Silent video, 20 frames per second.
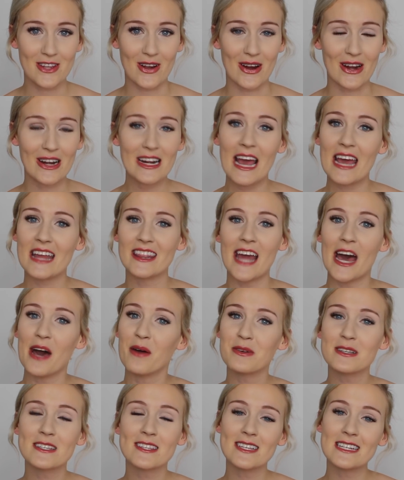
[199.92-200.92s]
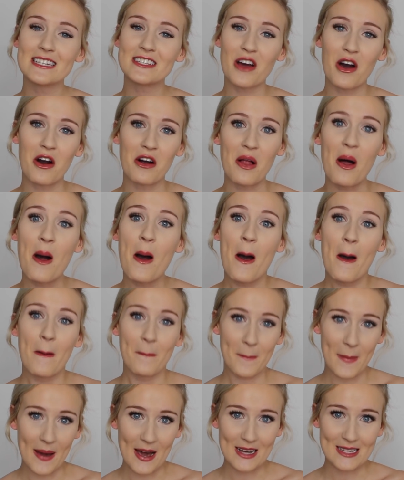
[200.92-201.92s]
zone and that was the doll
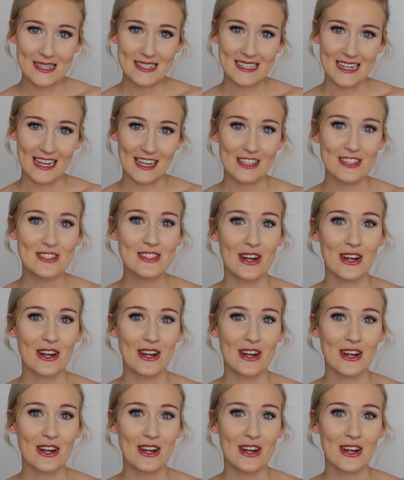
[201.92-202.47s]
Mercy.